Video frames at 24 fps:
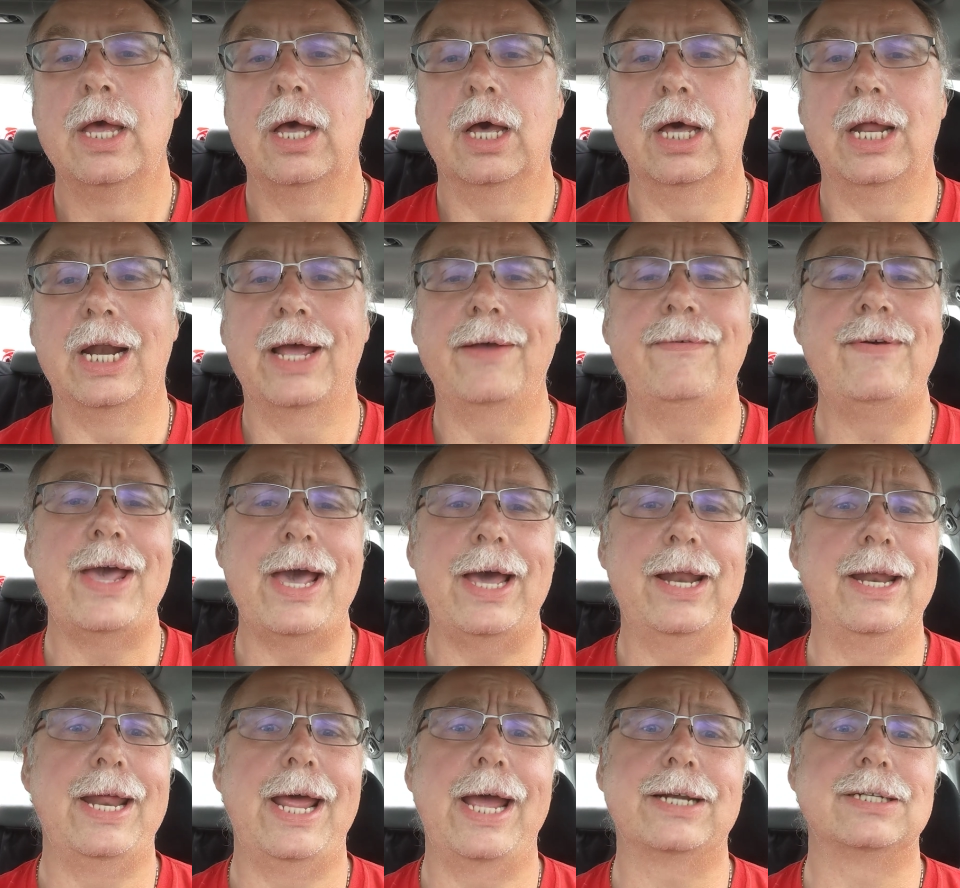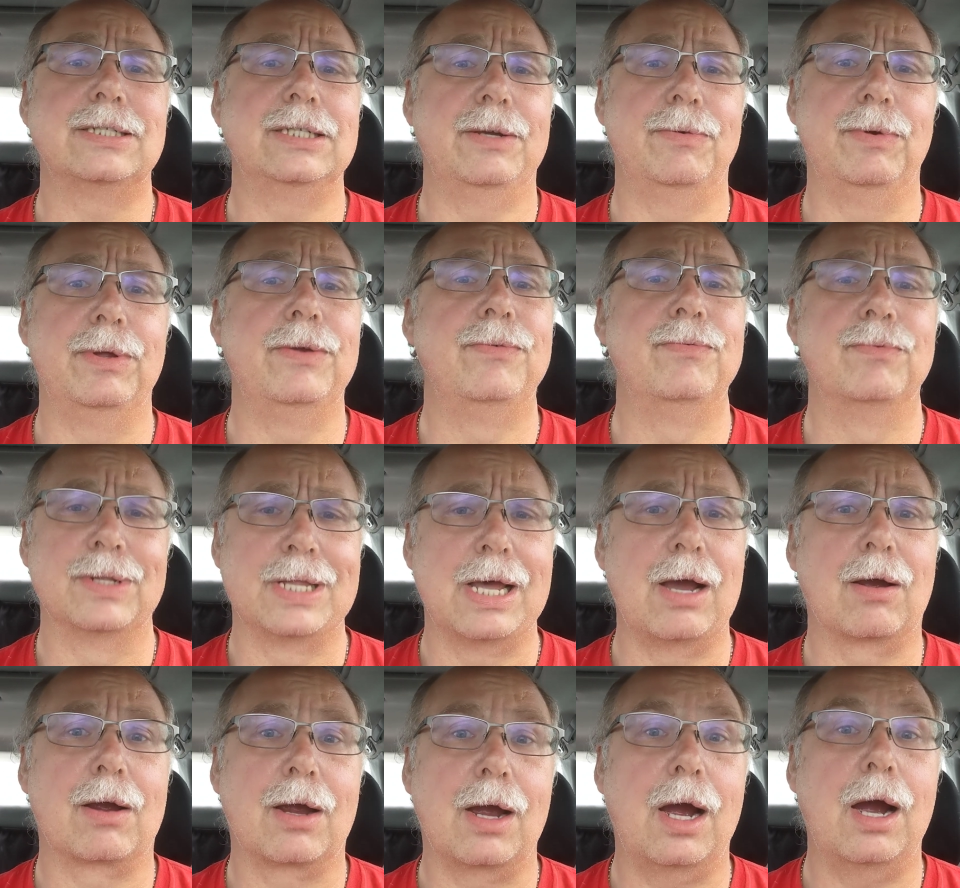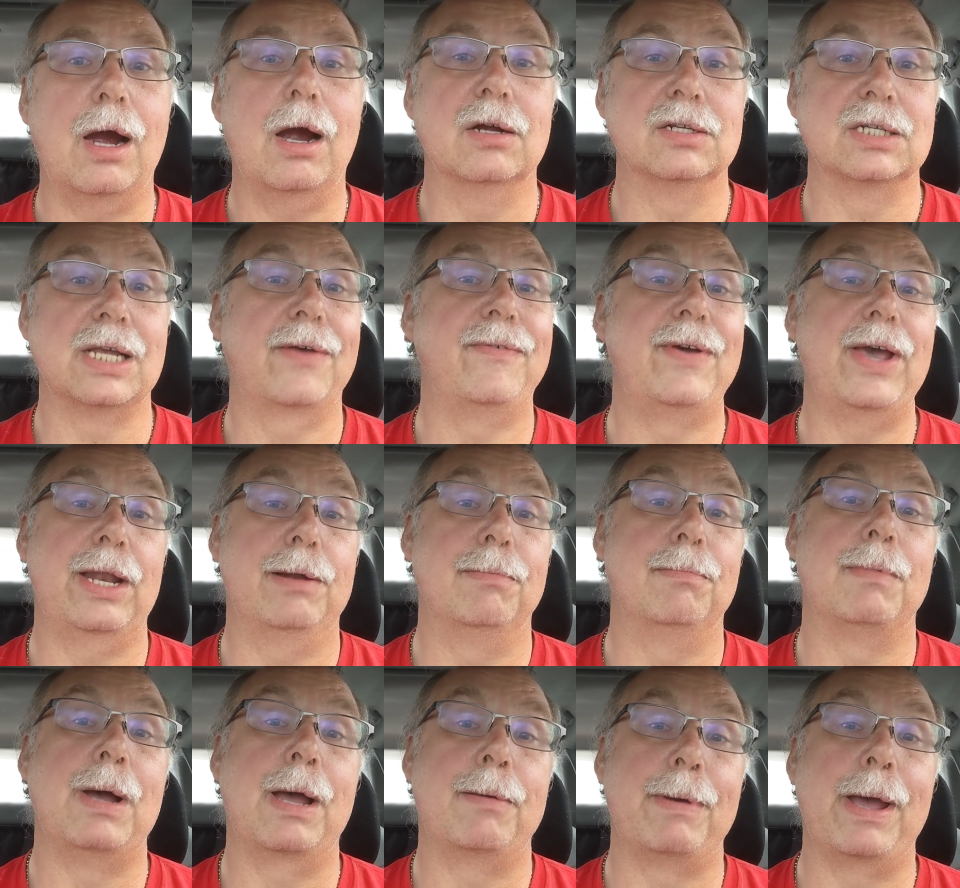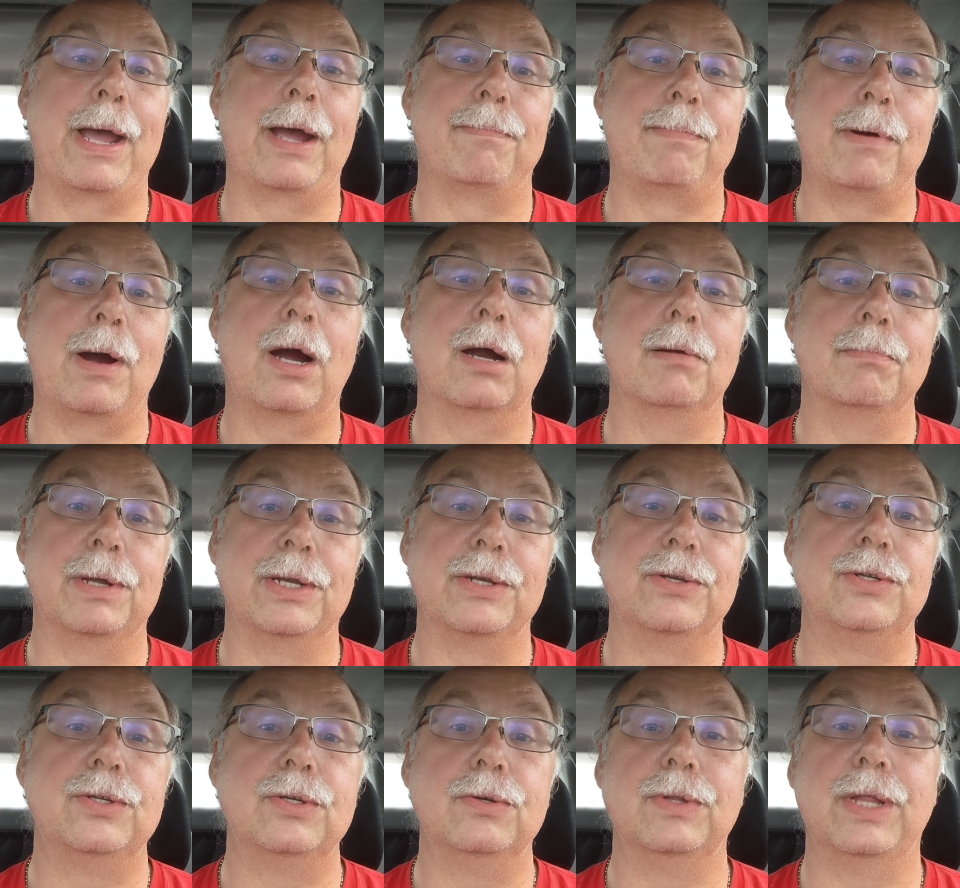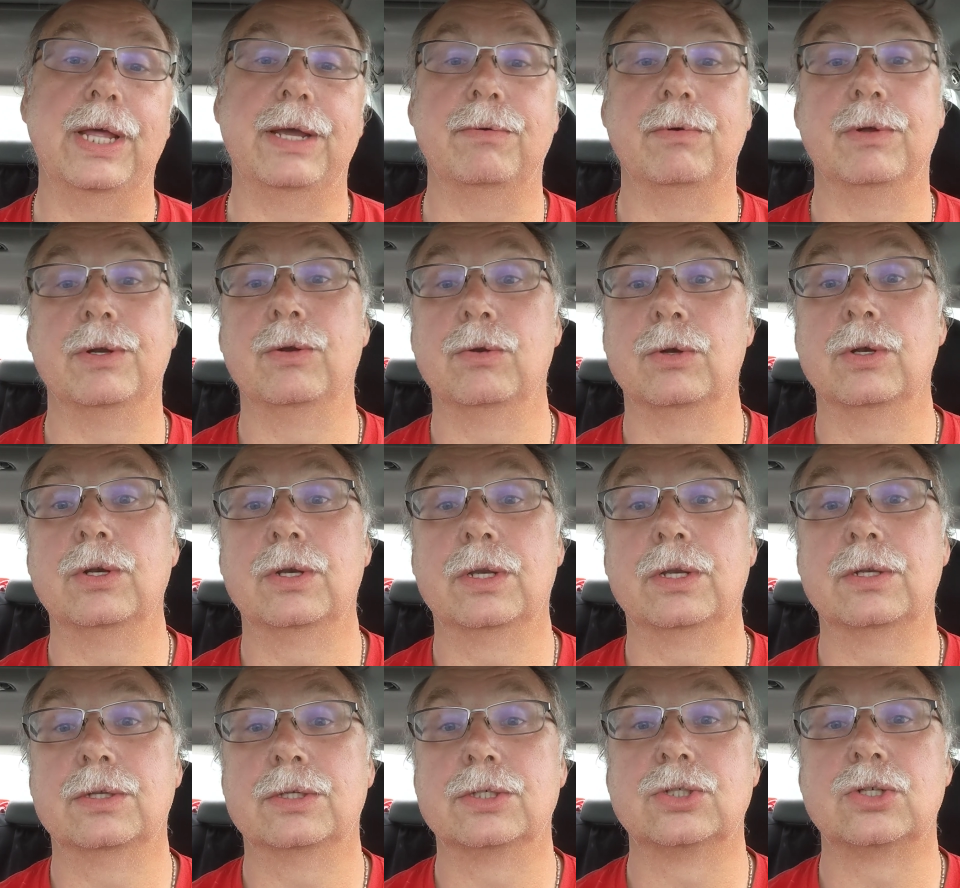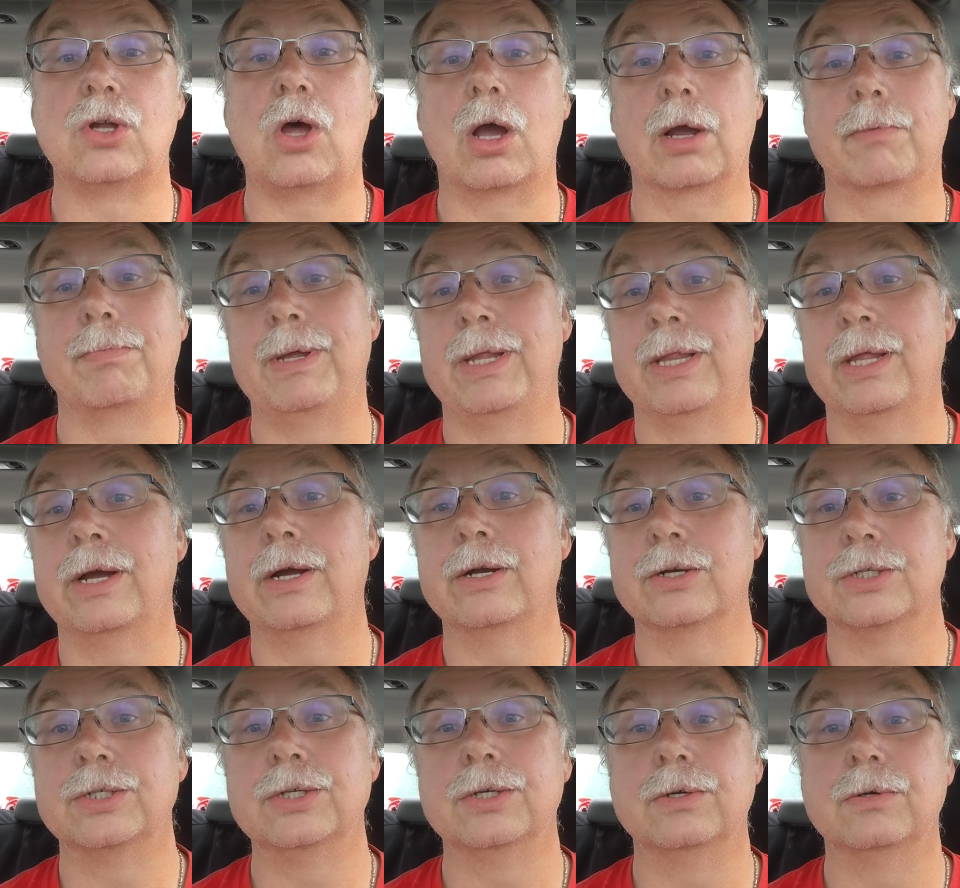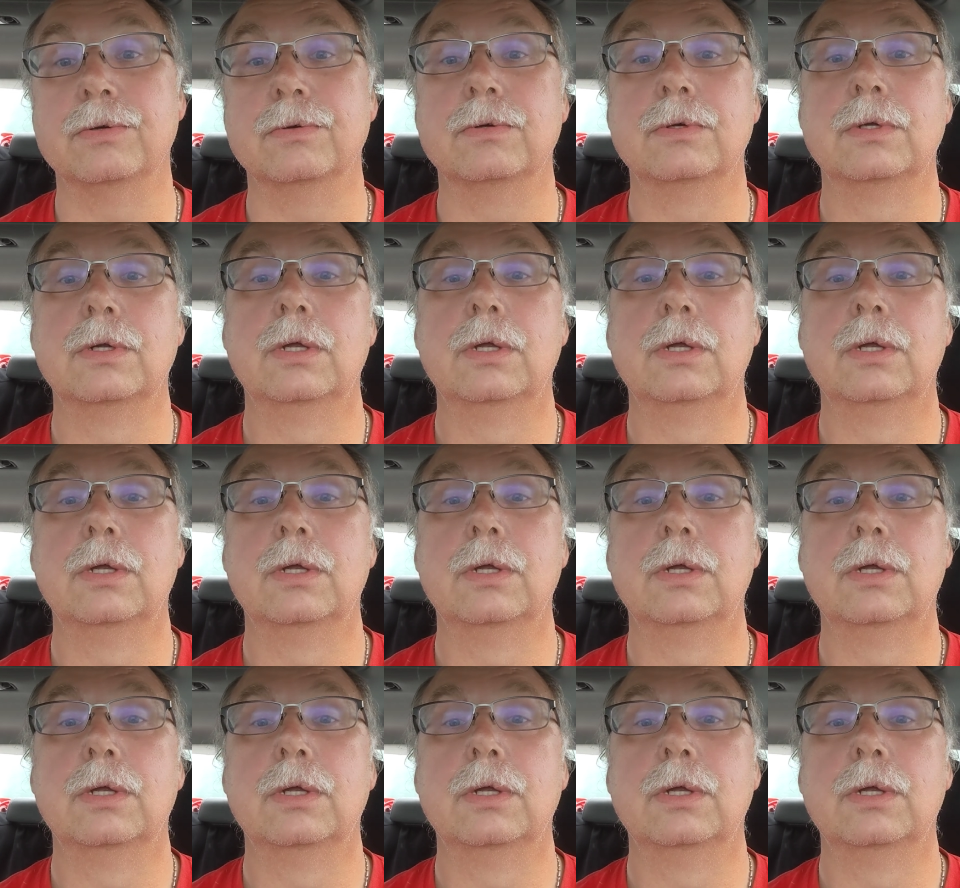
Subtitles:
And I've had it actually, even without cars, I've had it by my apartment too. They would stalk me there too,